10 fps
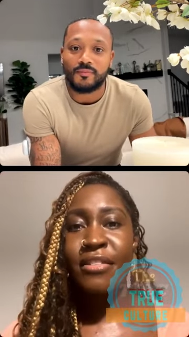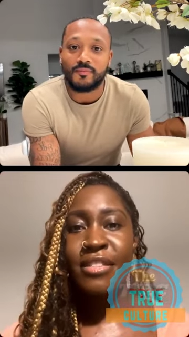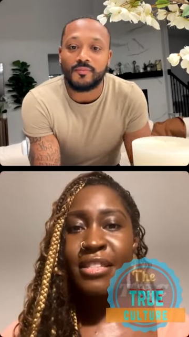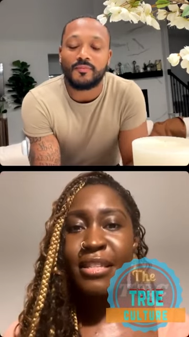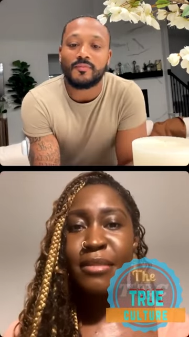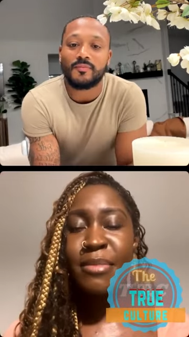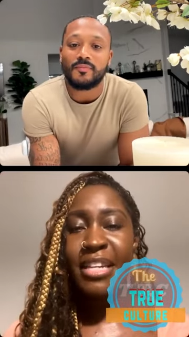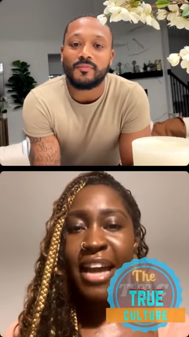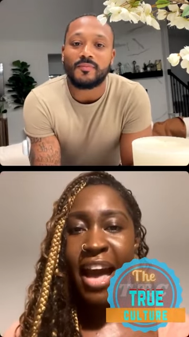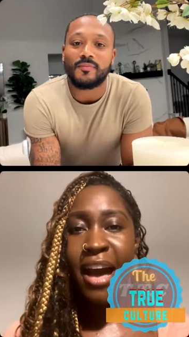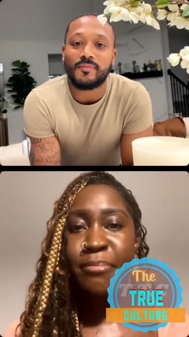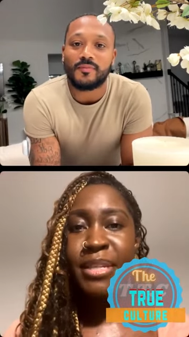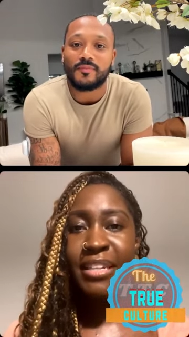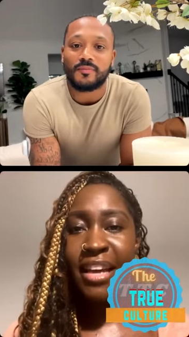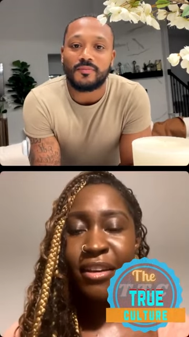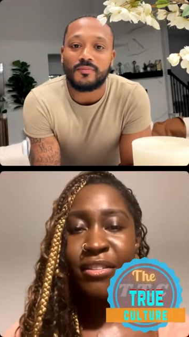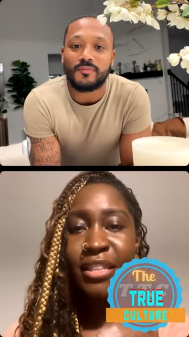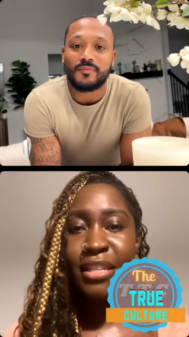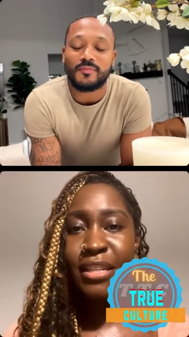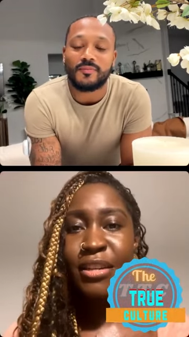Speaker 1: to see me in a happy,
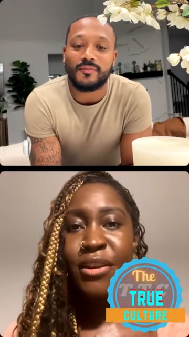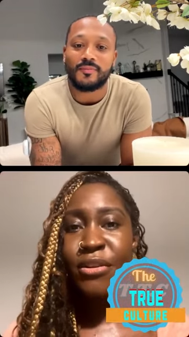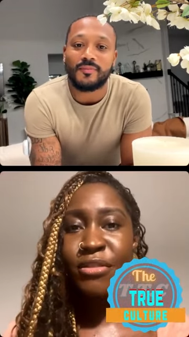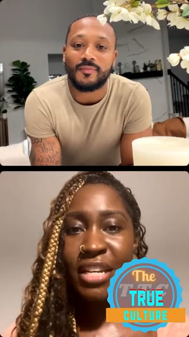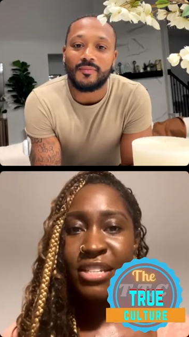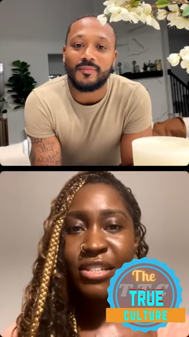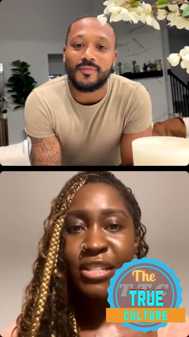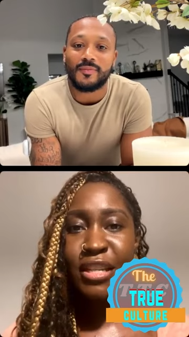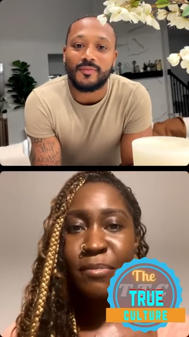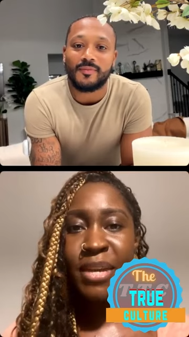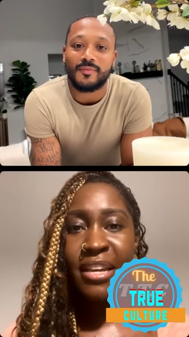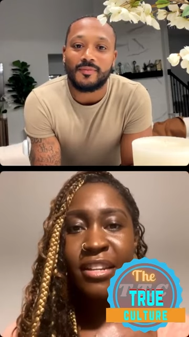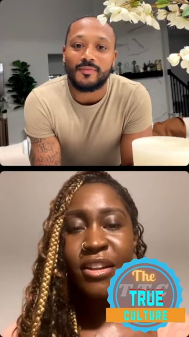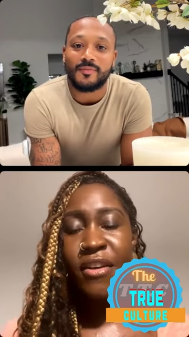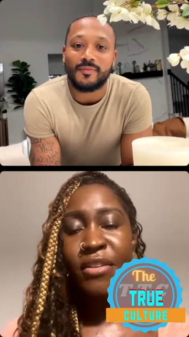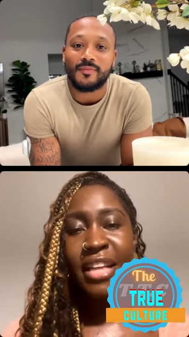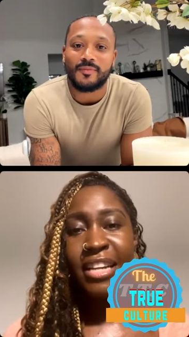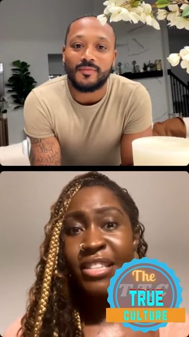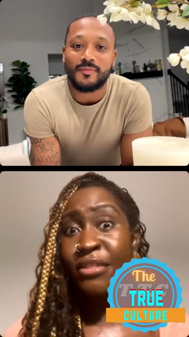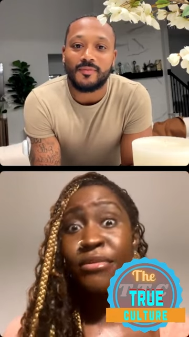healthy relationship. And, you know, like,
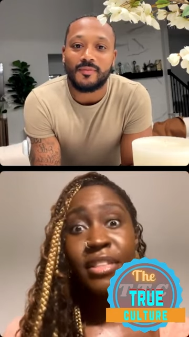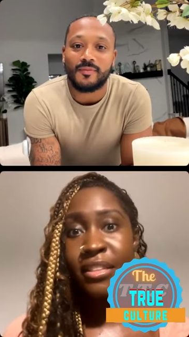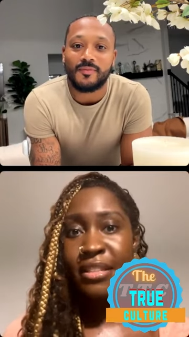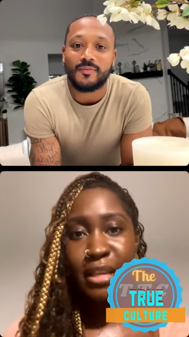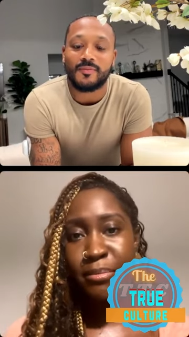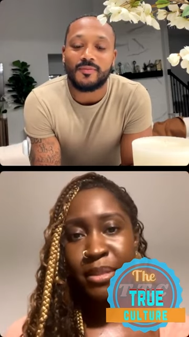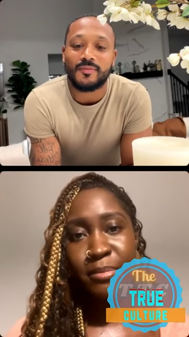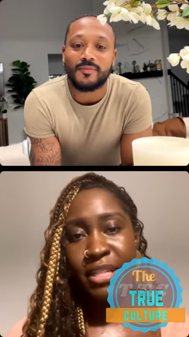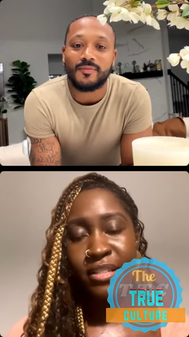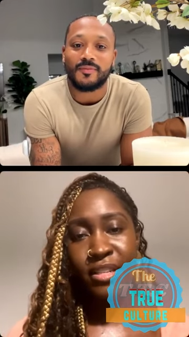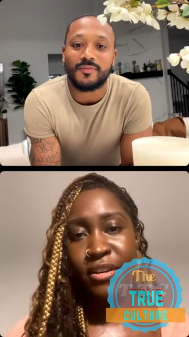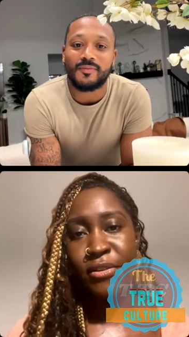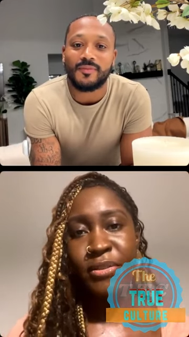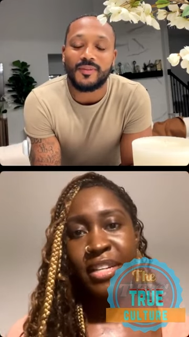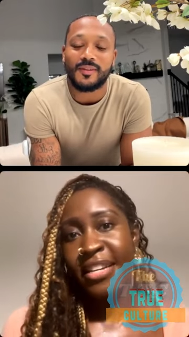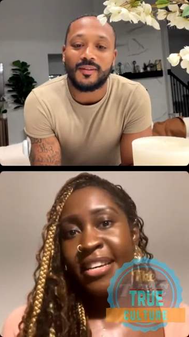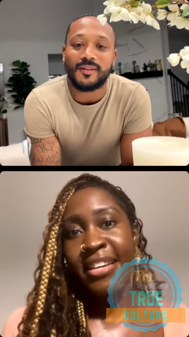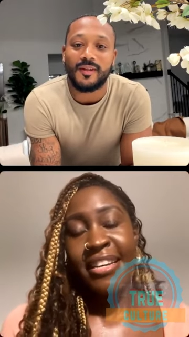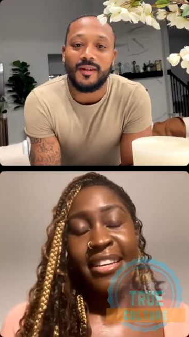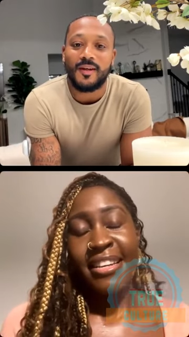she really looks up to me. Yeah. So,
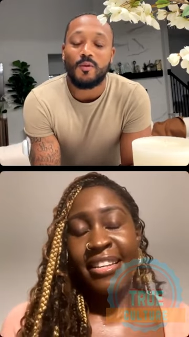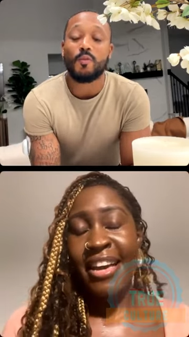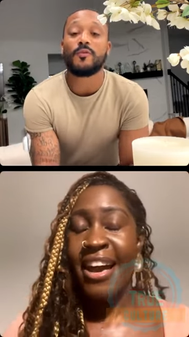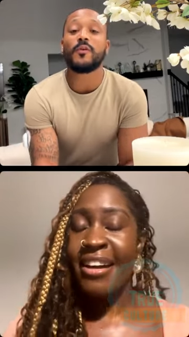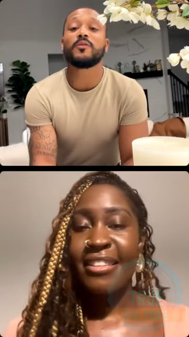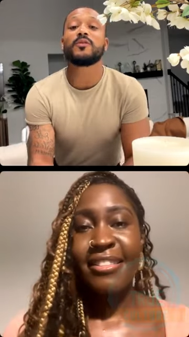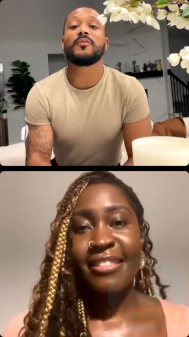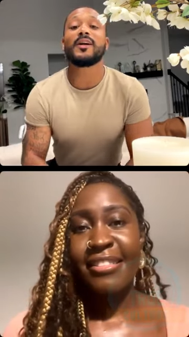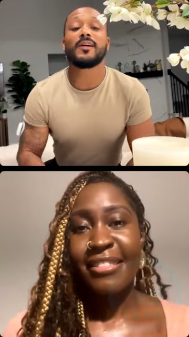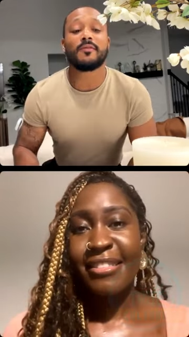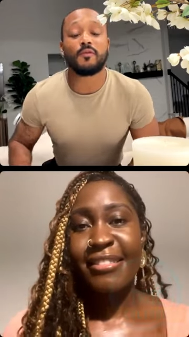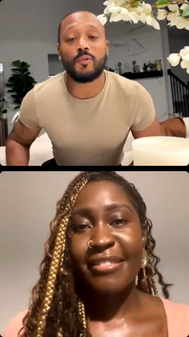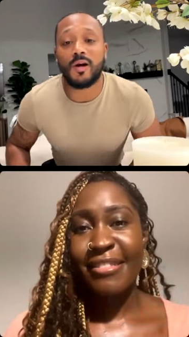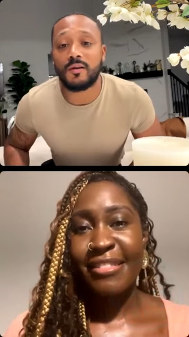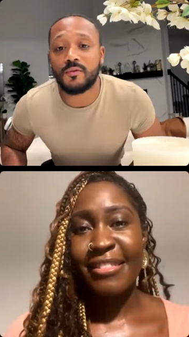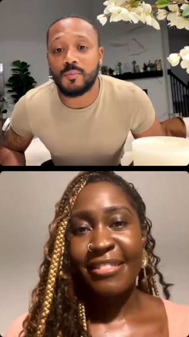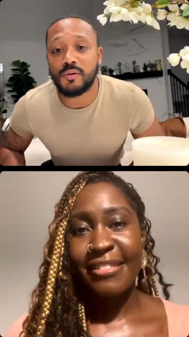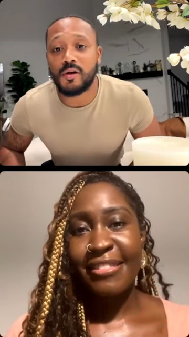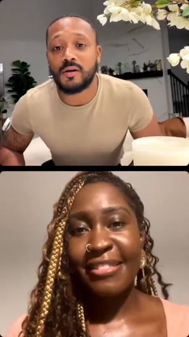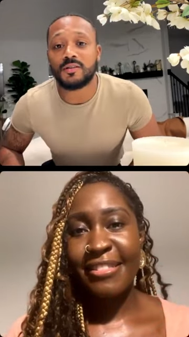
Speaker 2: yeah. Well, first off, I gotta give a round of
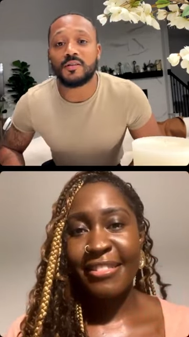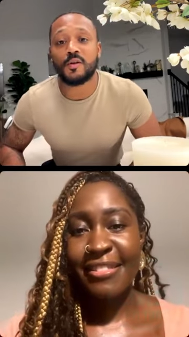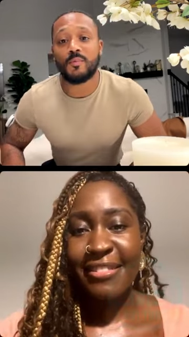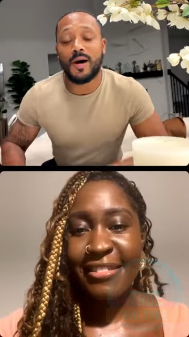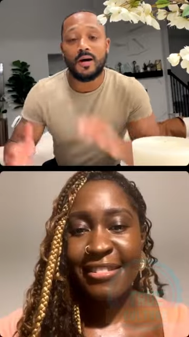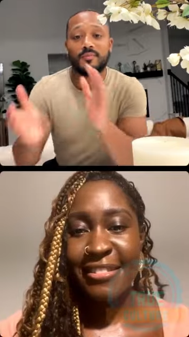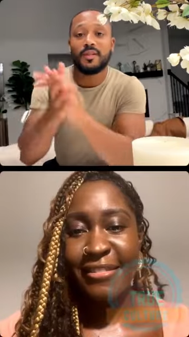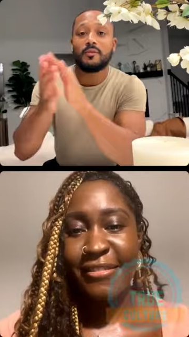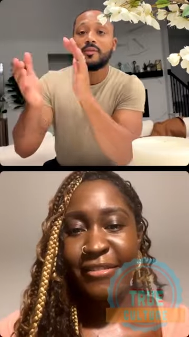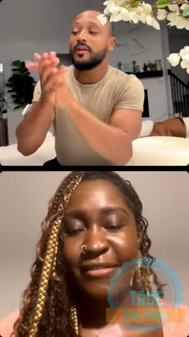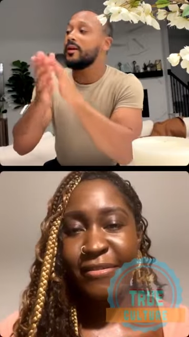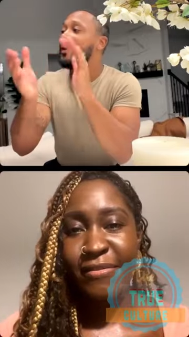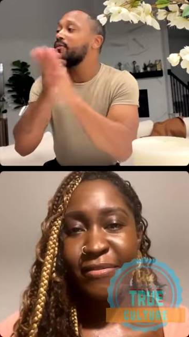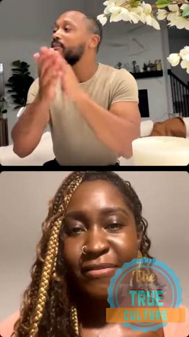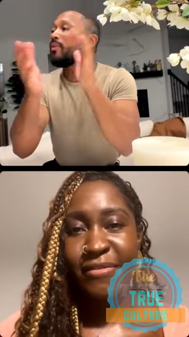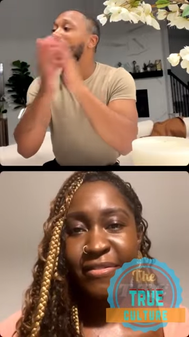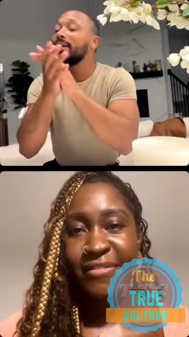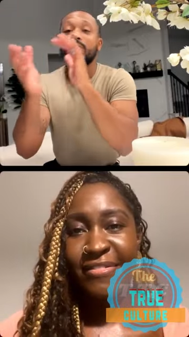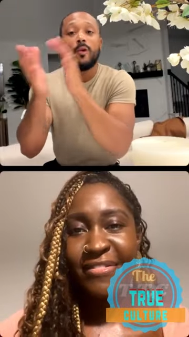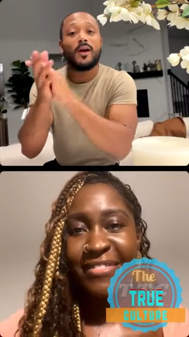applause to the moms out there. Everybody,
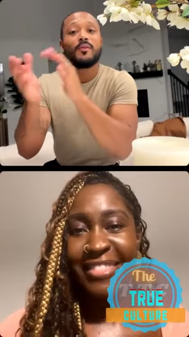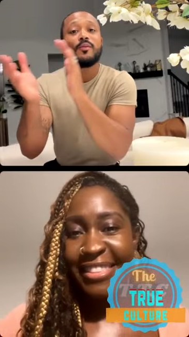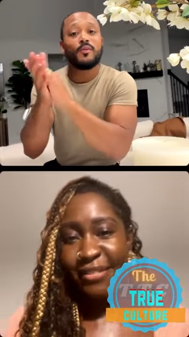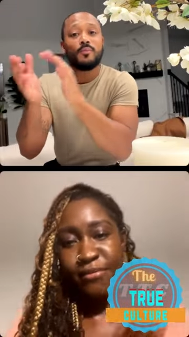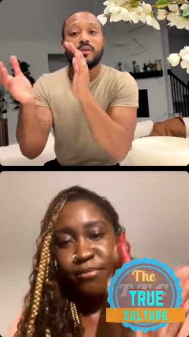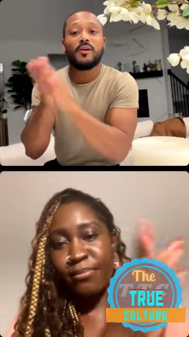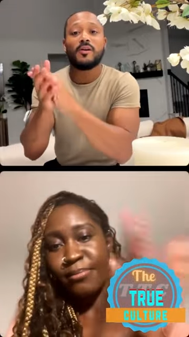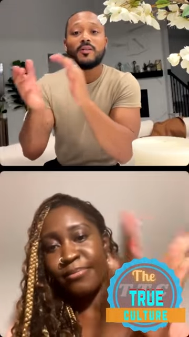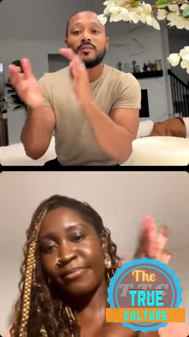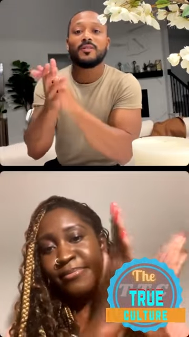round of applause.